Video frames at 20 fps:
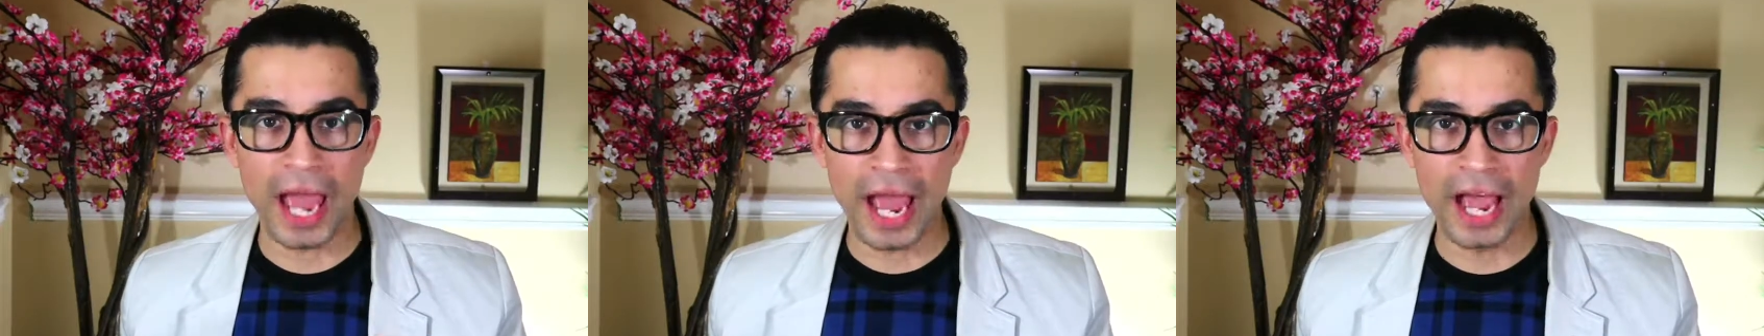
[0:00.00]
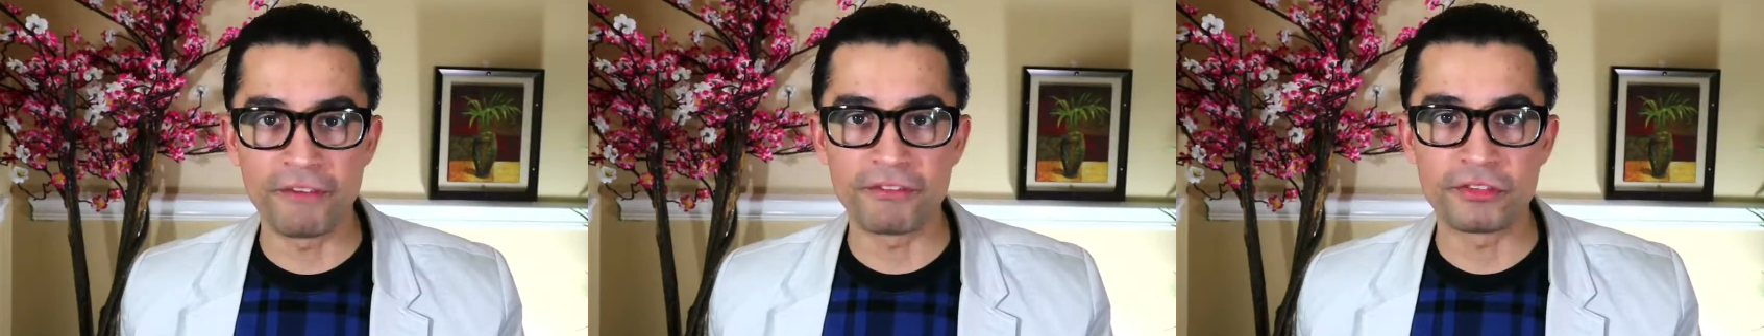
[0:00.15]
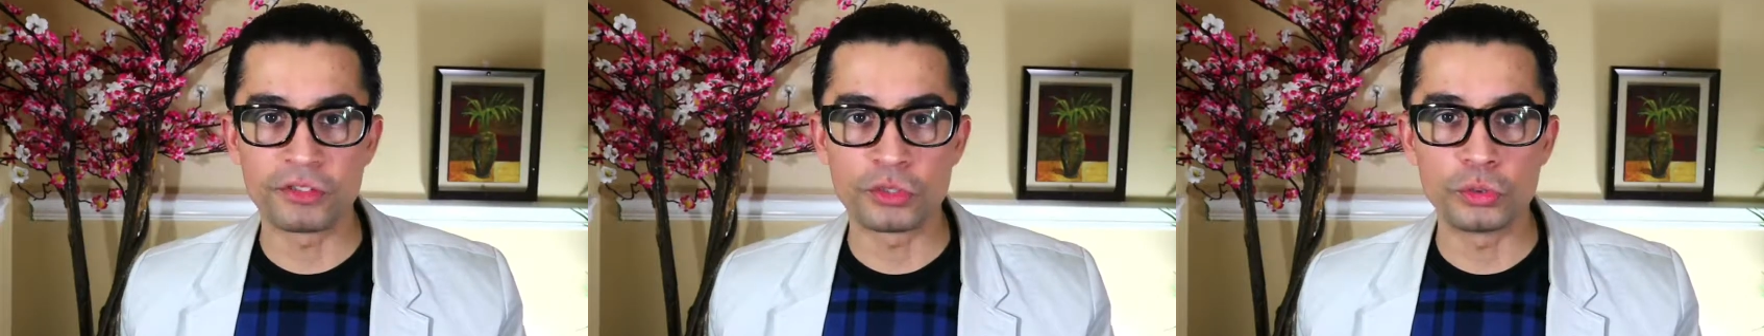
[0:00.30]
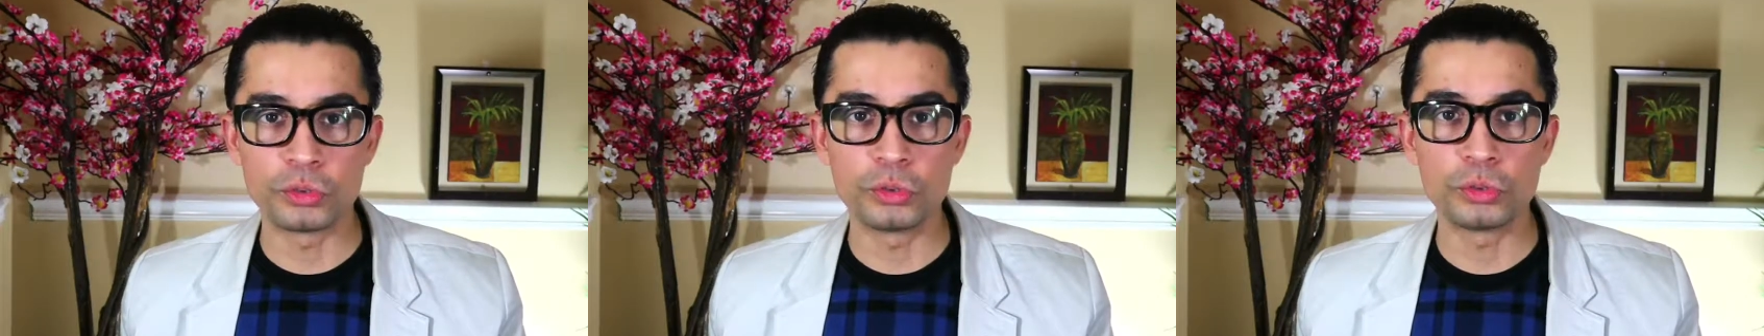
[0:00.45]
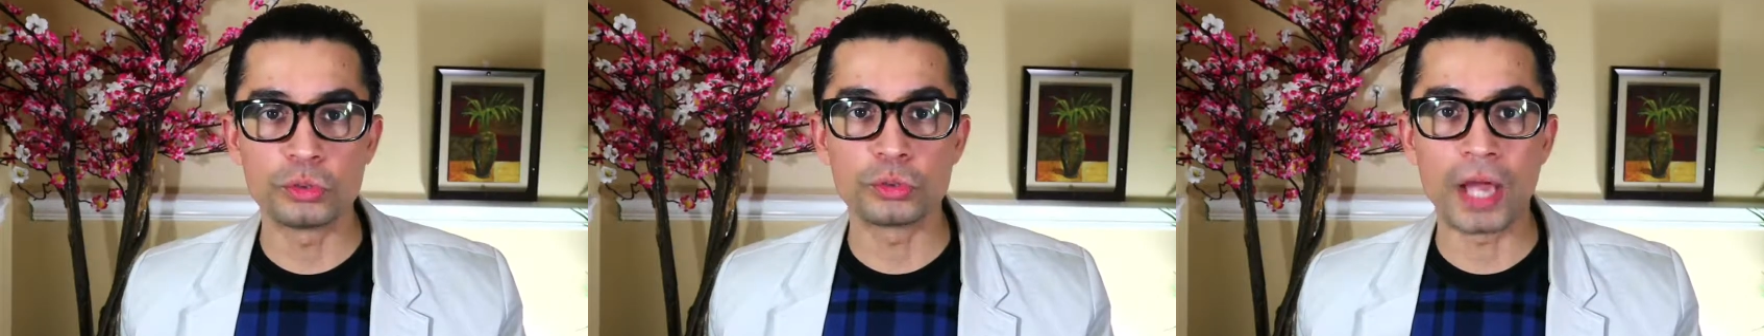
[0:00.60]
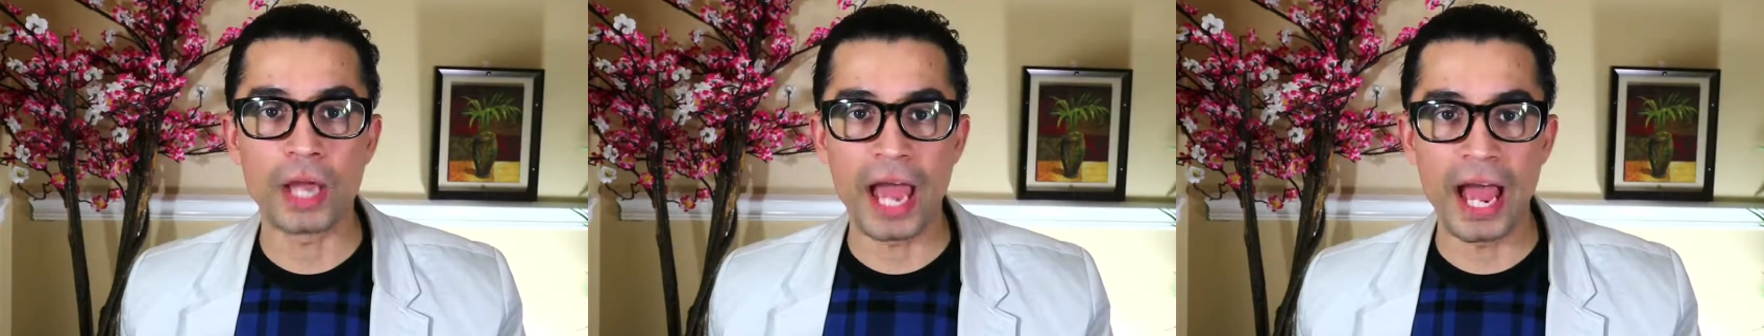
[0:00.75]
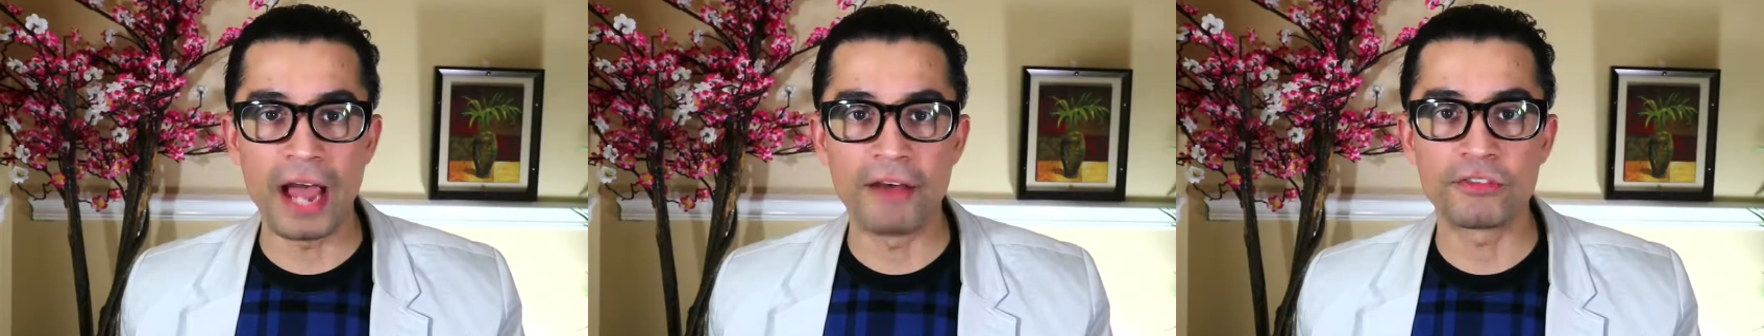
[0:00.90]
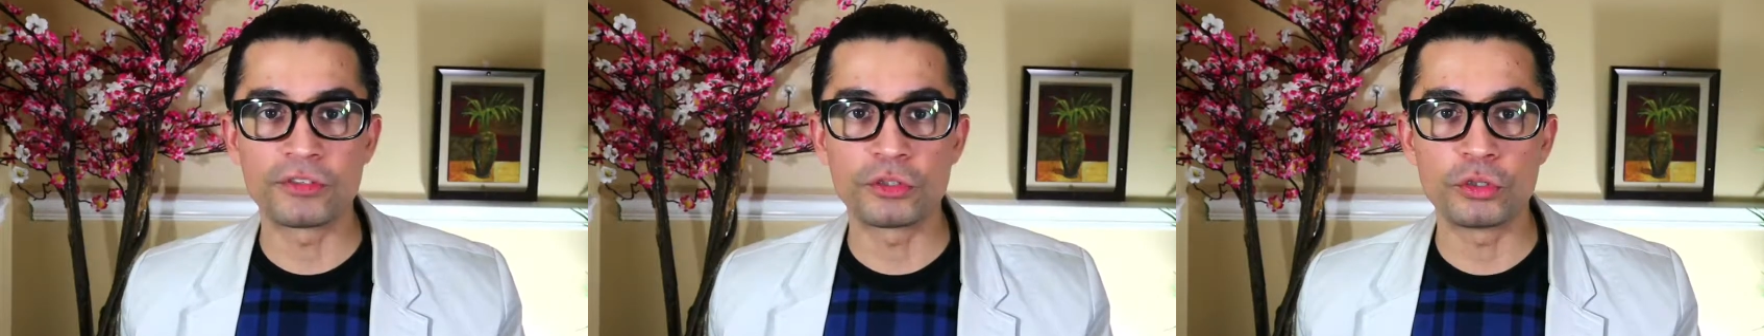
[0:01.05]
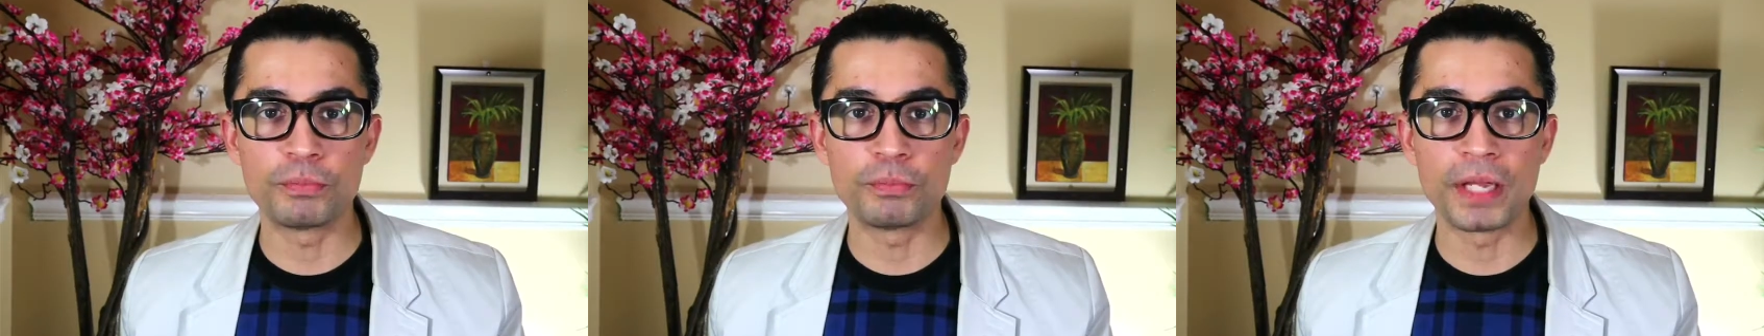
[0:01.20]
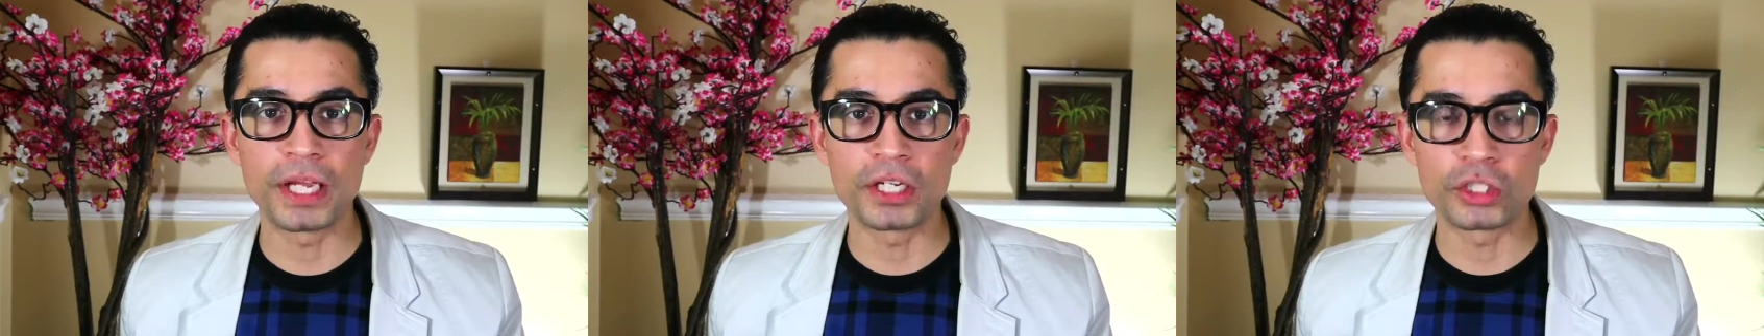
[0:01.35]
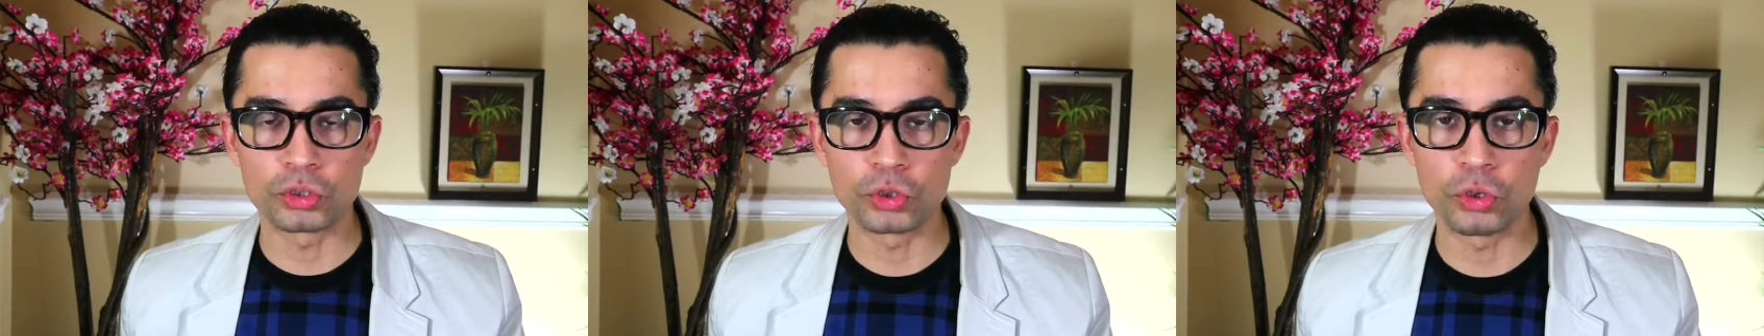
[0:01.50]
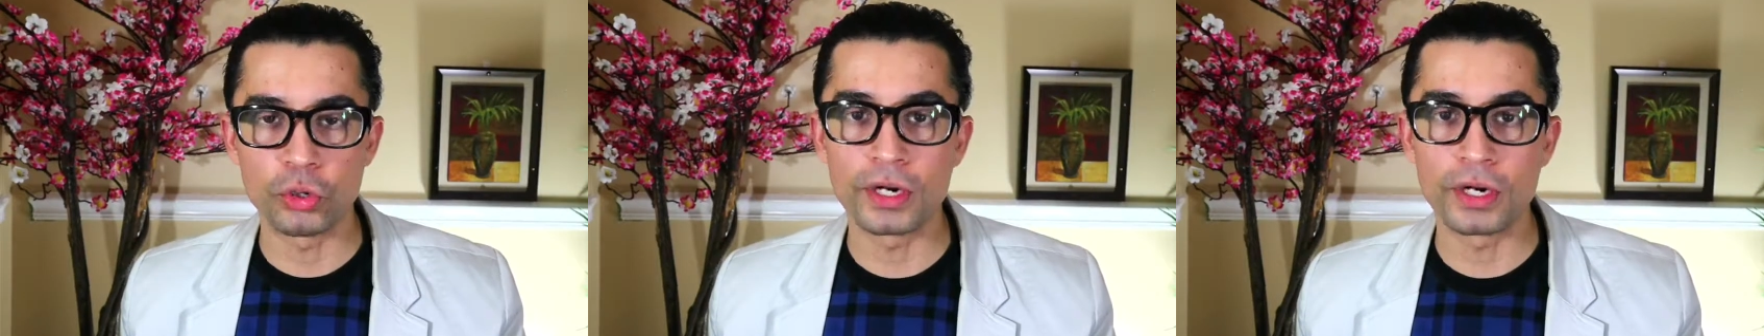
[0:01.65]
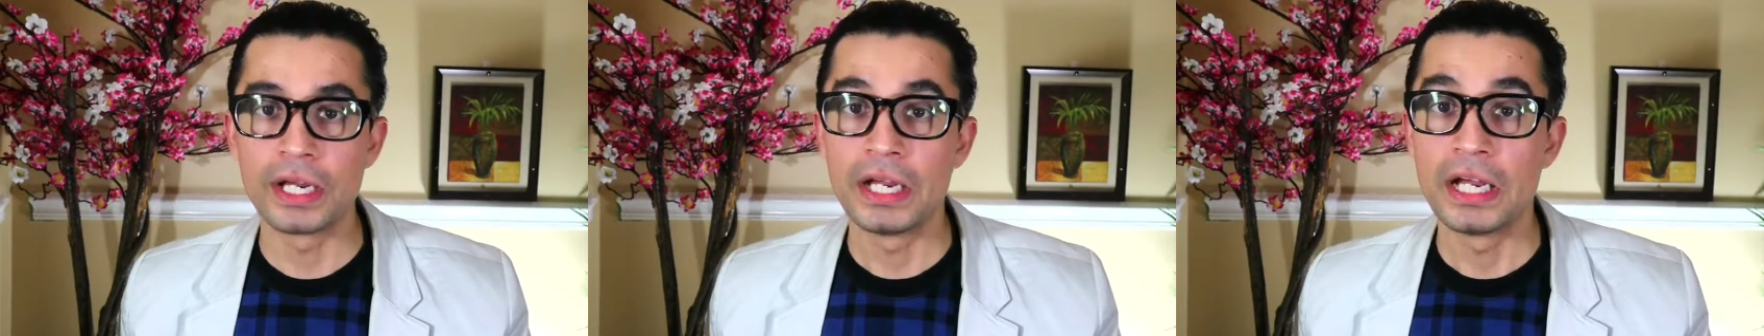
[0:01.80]
You have to
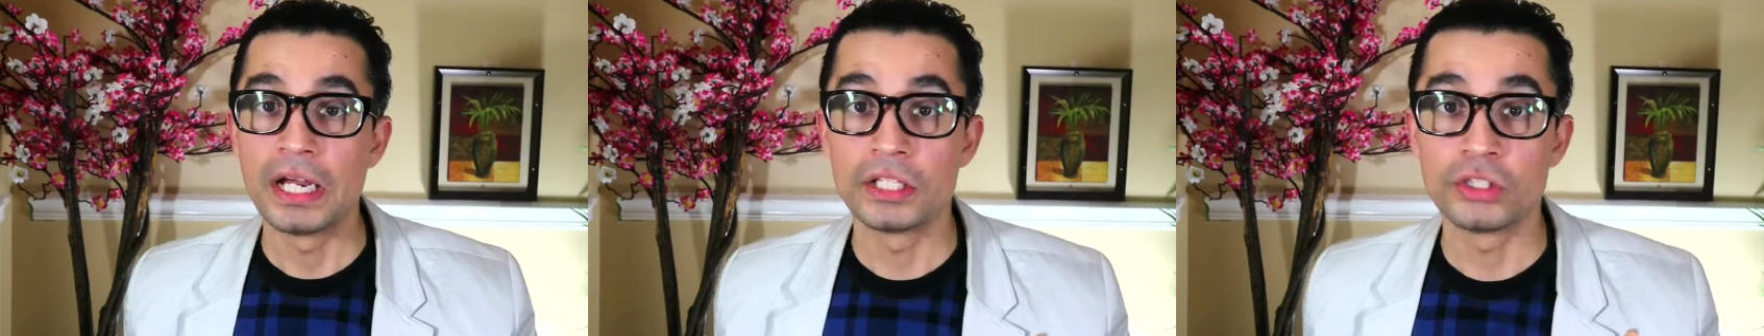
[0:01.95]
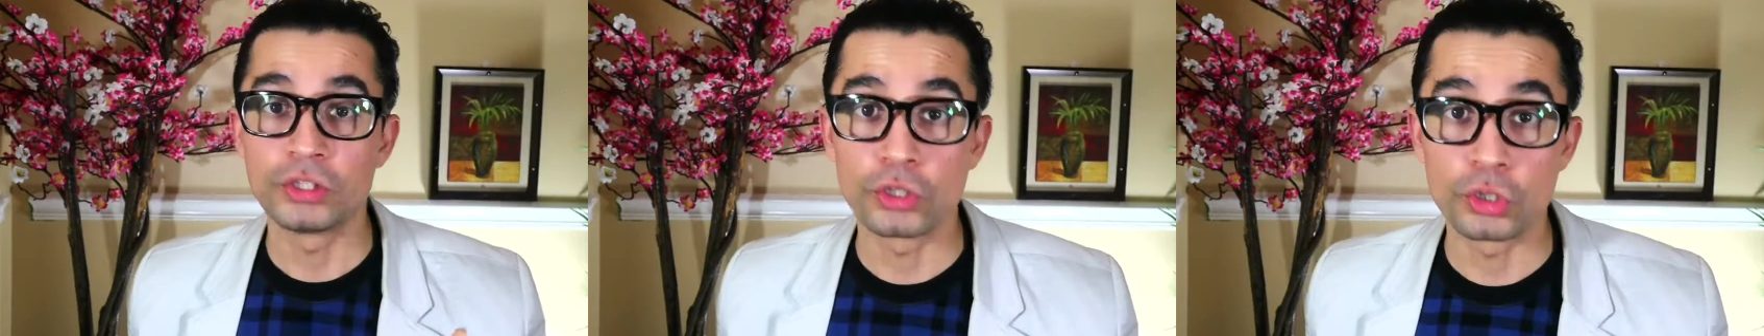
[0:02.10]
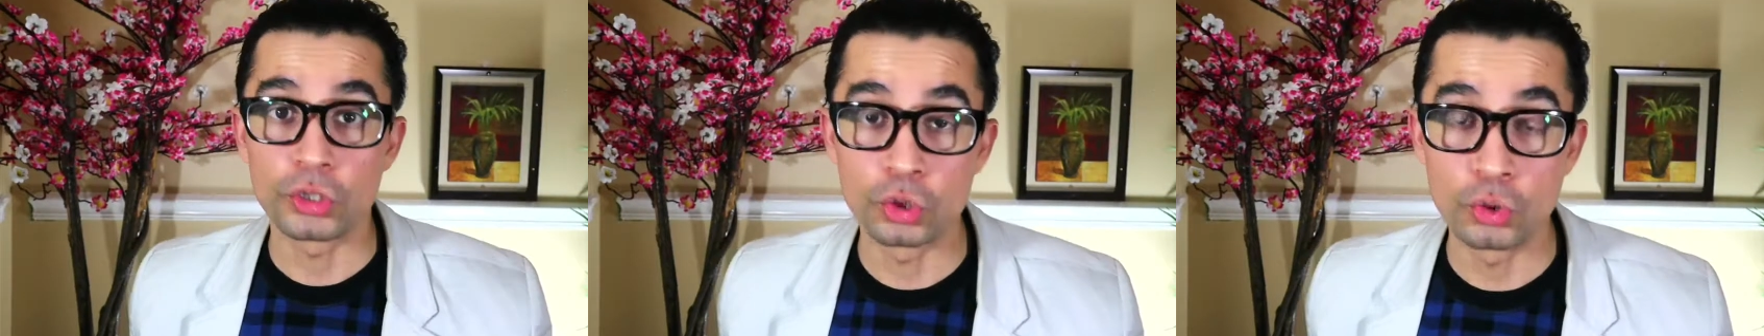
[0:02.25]
make sure